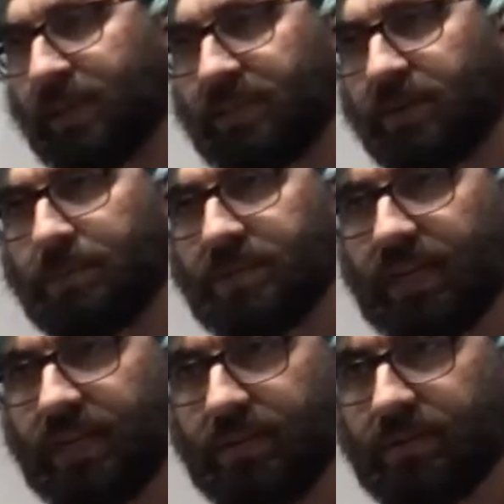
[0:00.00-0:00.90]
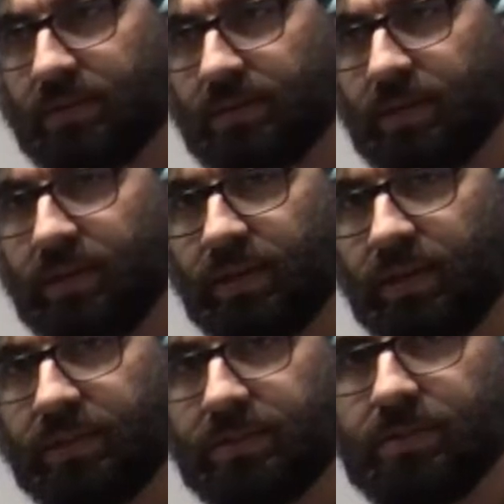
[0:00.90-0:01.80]
plates are upside down.
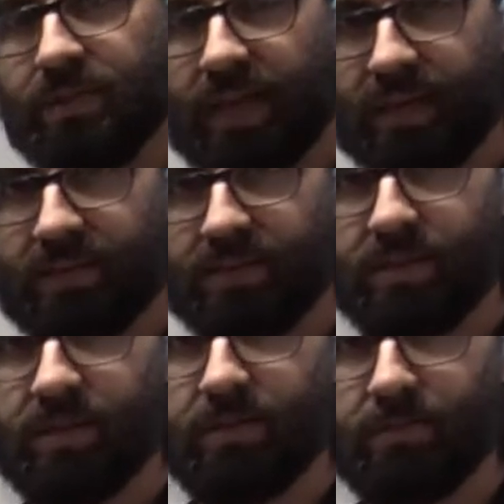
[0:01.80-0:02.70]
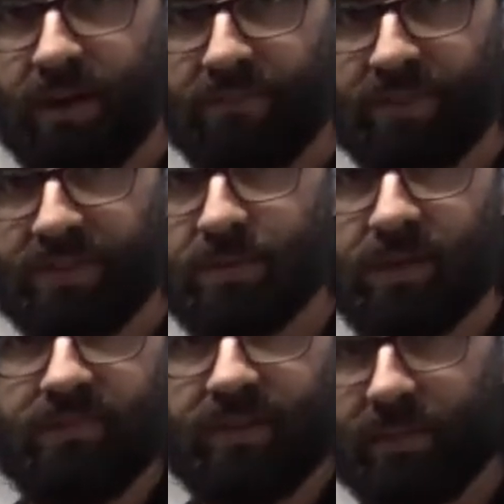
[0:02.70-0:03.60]
And so that is the roughest
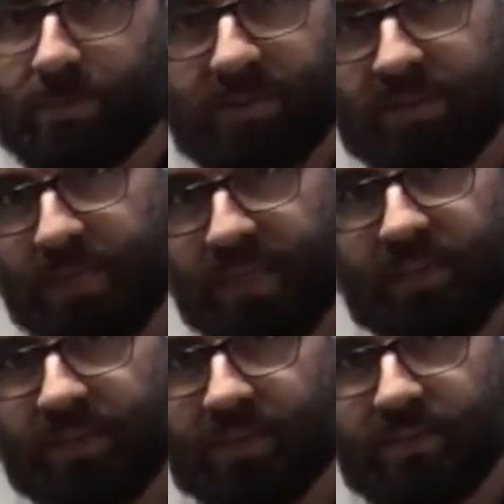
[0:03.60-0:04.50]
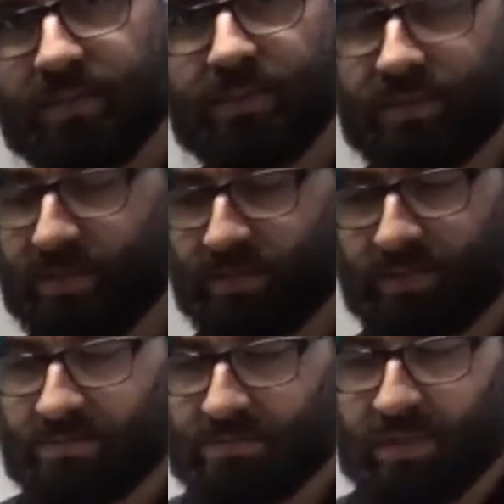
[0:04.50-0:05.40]
one available to me.
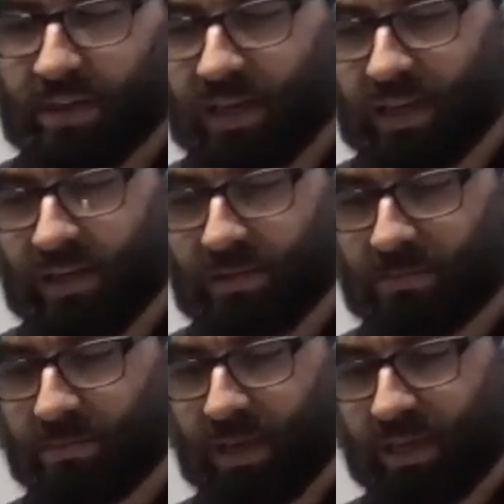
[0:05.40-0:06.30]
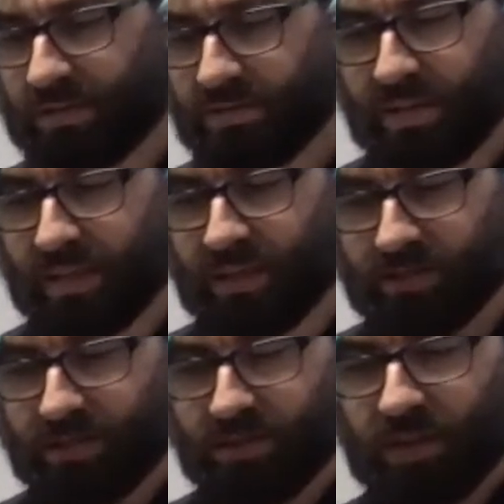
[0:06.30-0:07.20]
And it
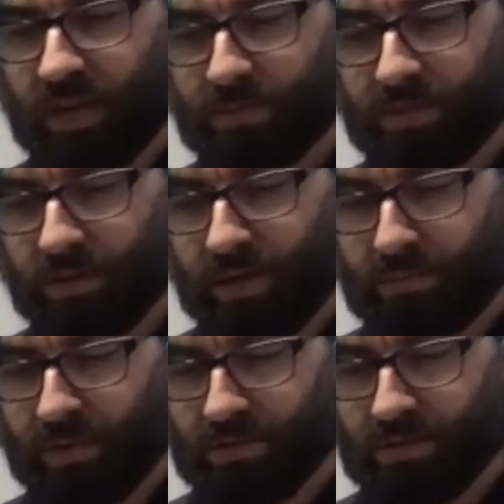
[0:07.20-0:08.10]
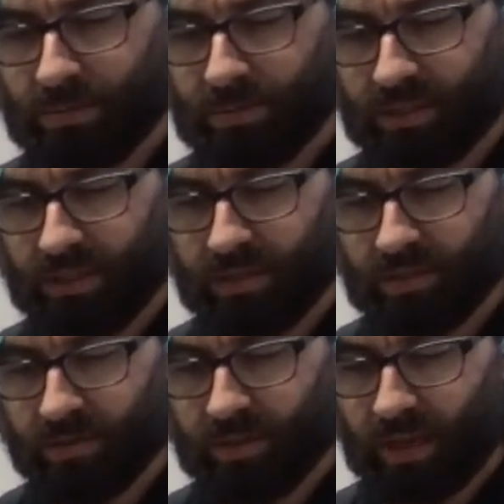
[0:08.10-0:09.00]
does a good job. So I typically
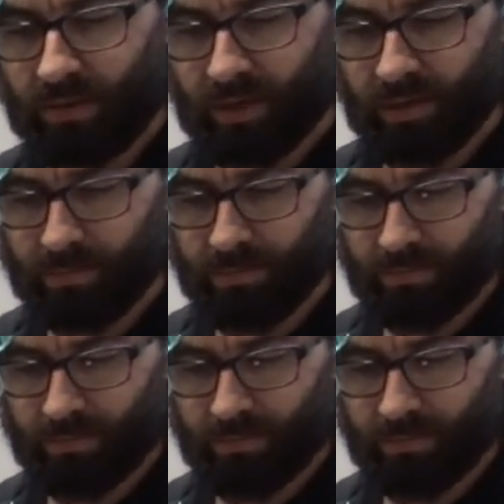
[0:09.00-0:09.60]
do it that way.